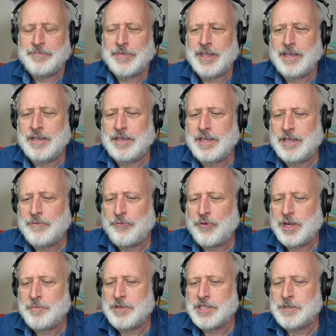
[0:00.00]
in, in
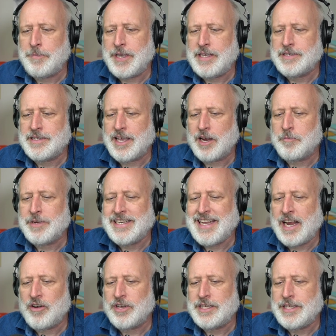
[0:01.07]
Freeman's piece there,
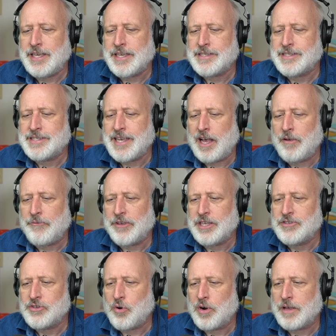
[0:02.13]
modernity itself is
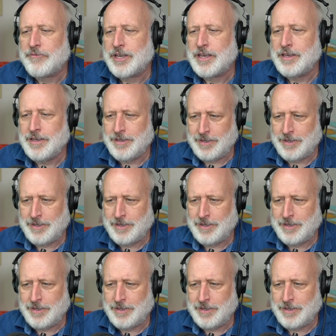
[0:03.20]
sort of a,